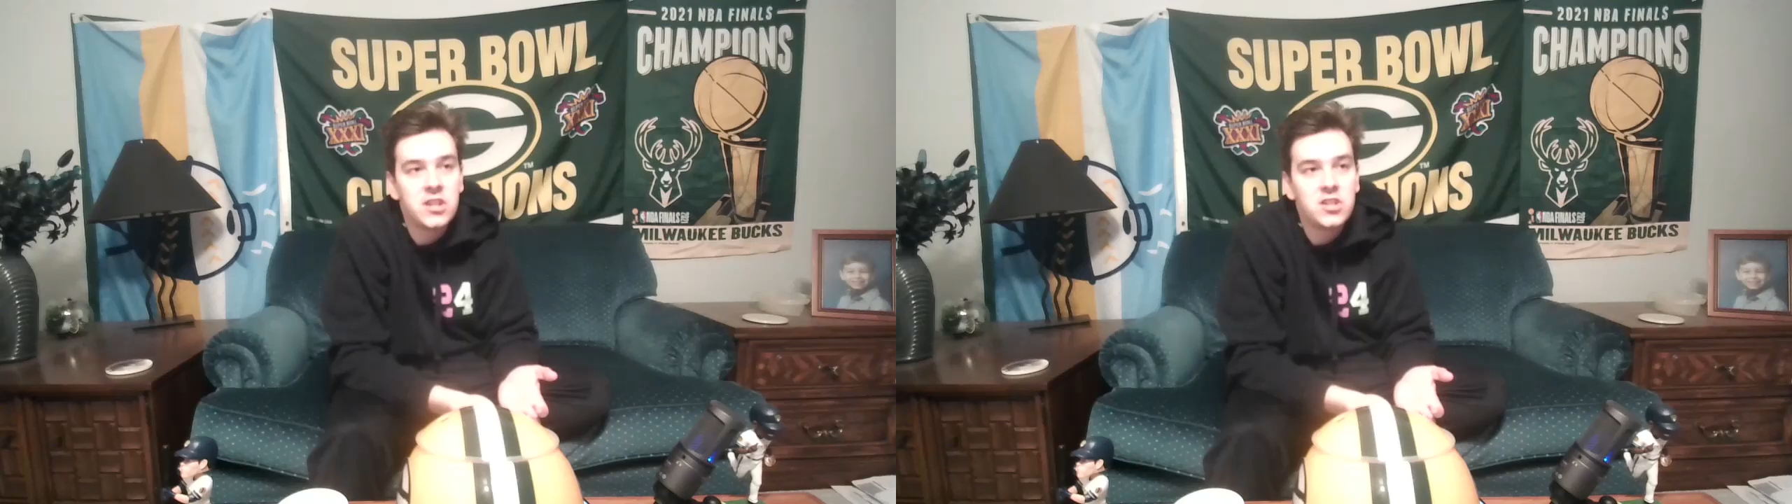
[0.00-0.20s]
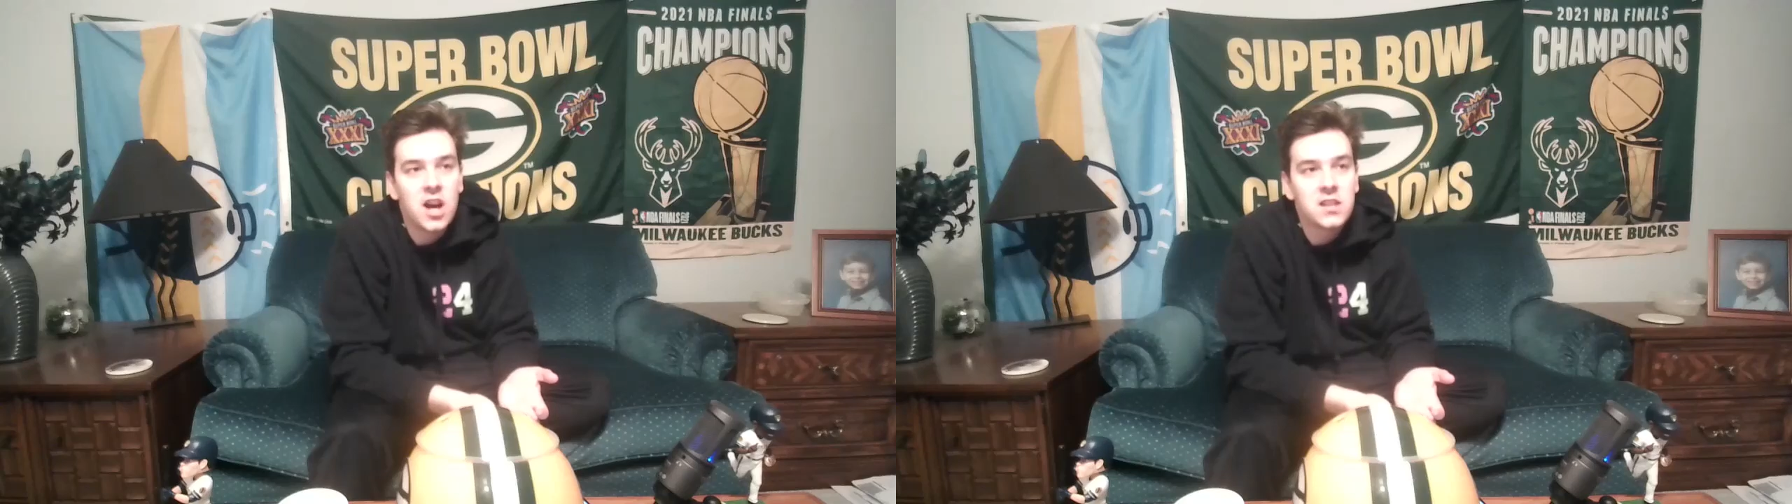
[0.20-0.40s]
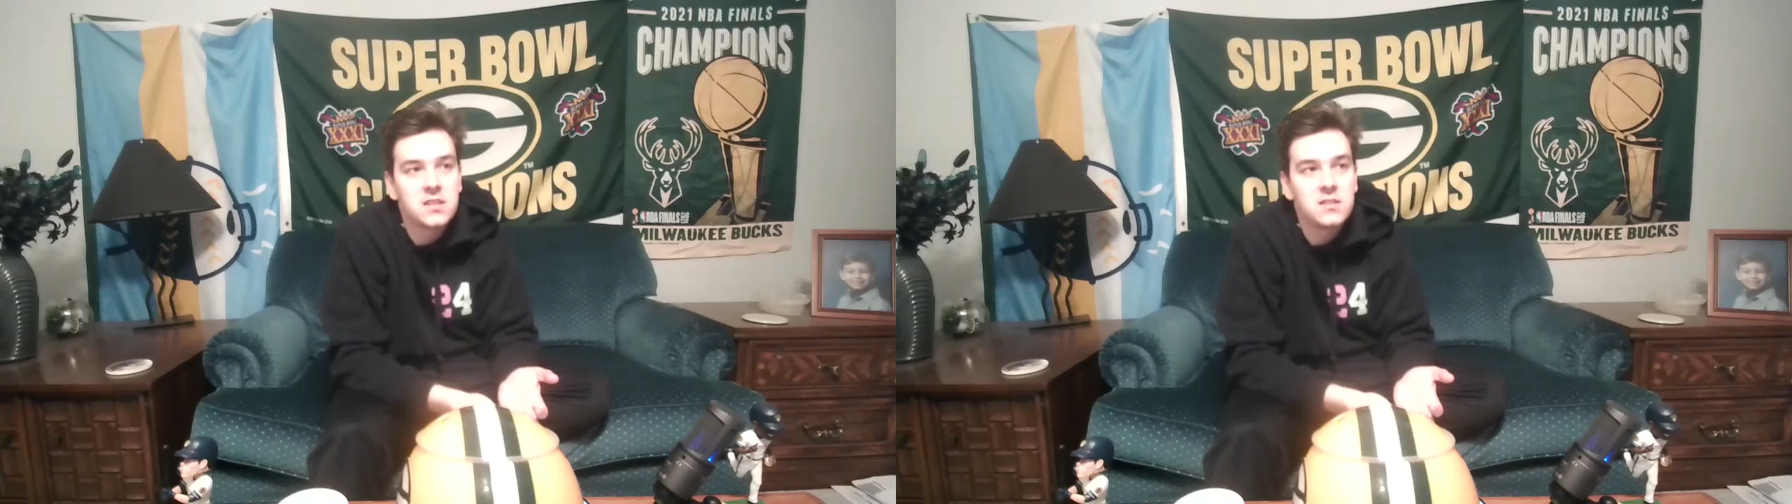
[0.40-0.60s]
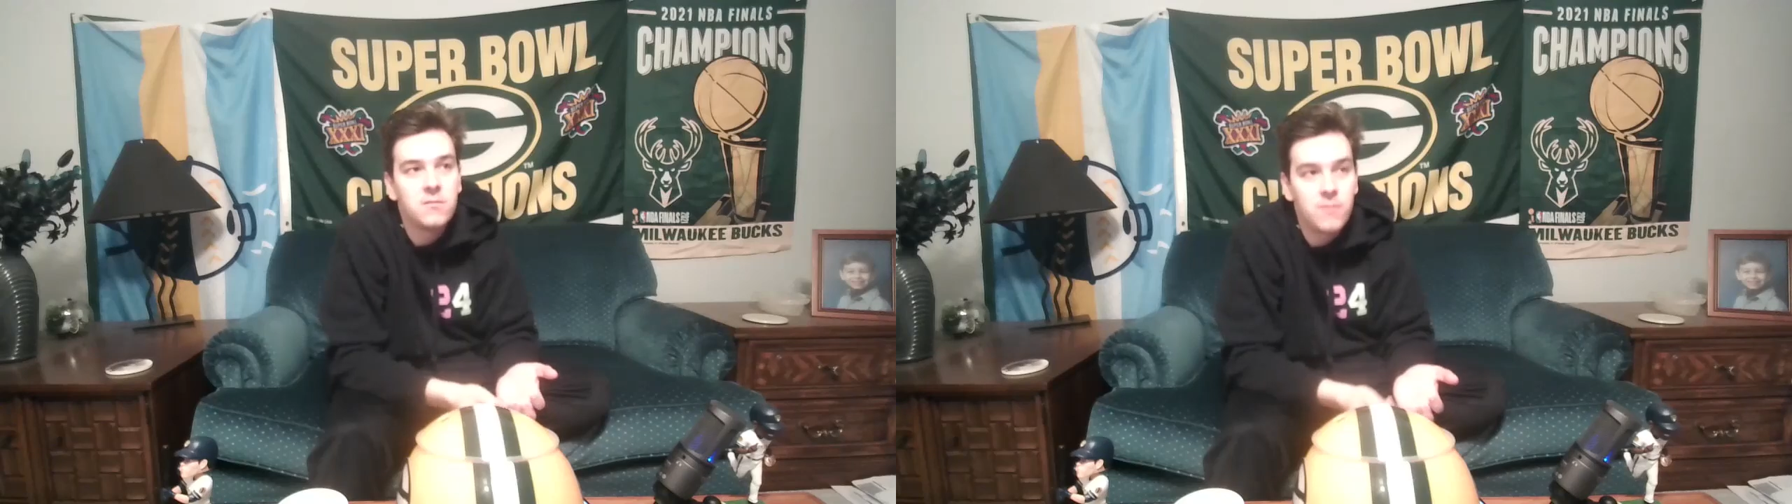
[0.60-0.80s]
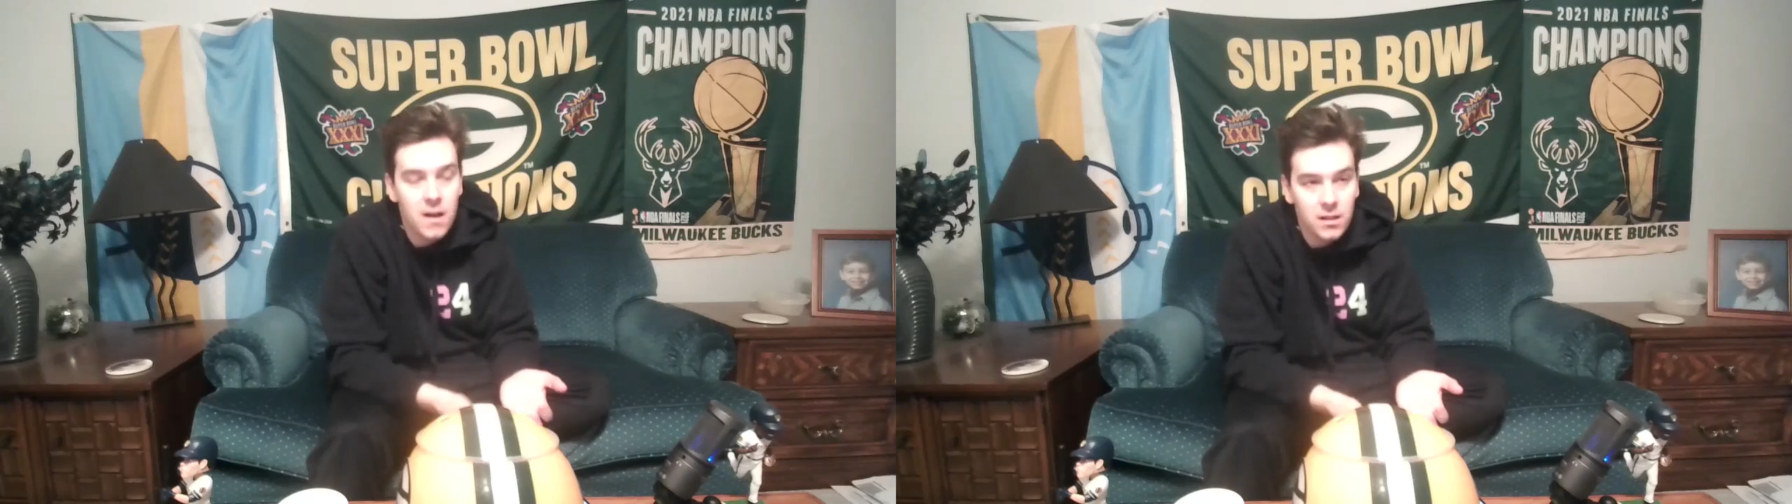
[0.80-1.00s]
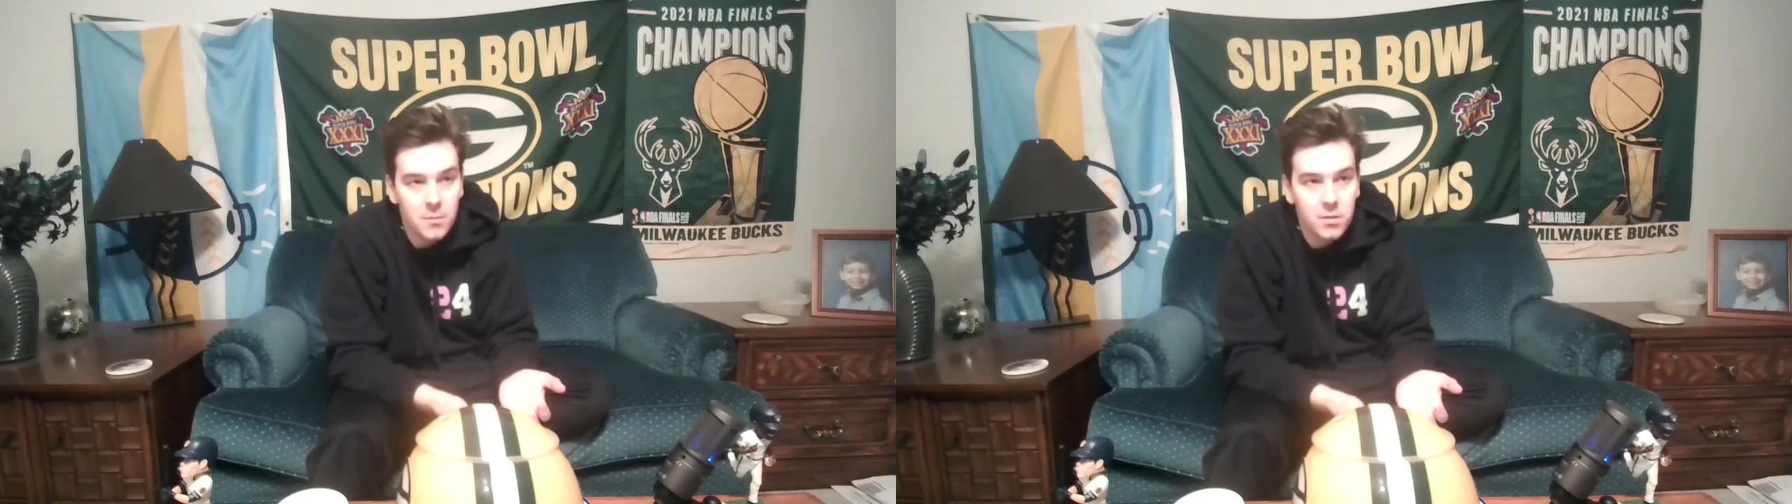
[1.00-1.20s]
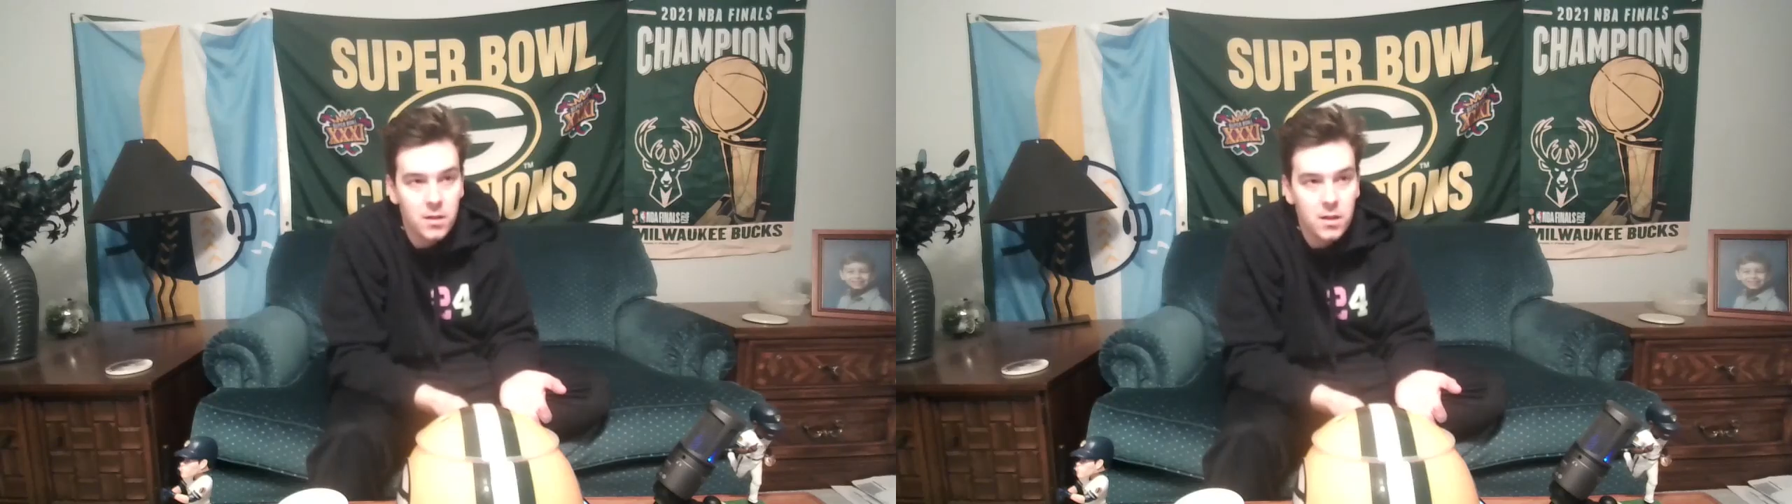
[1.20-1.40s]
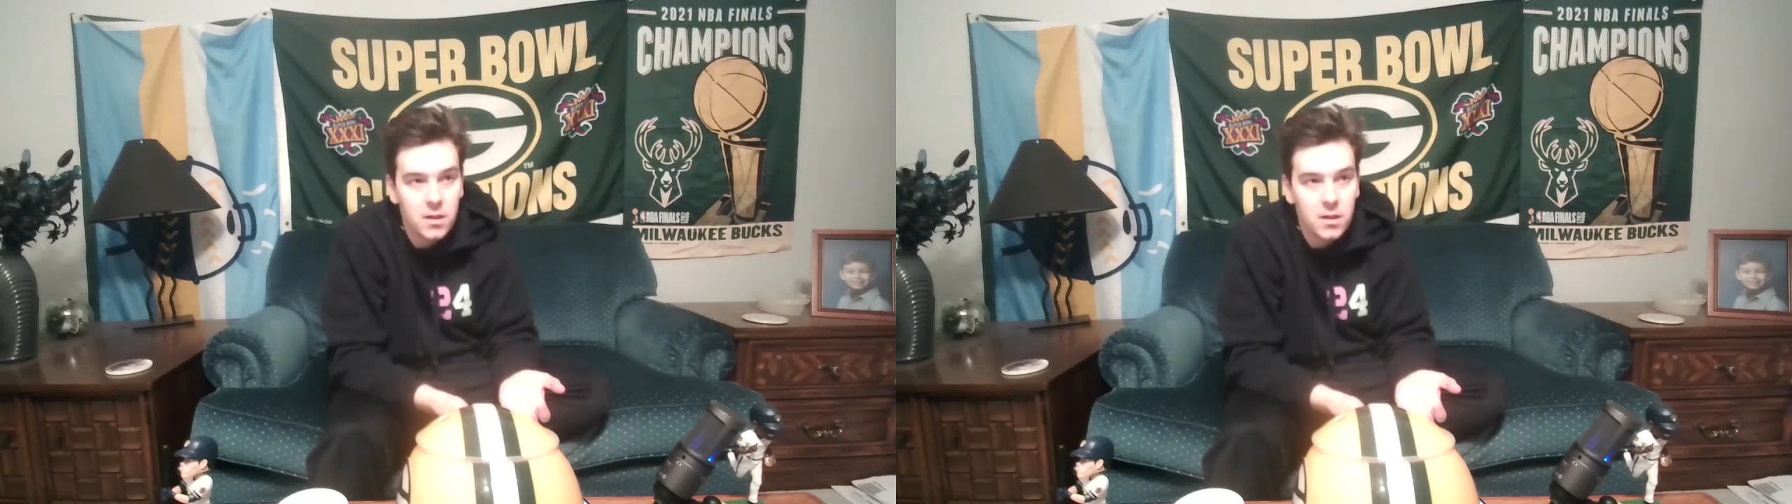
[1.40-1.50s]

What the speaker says: Johnson develop,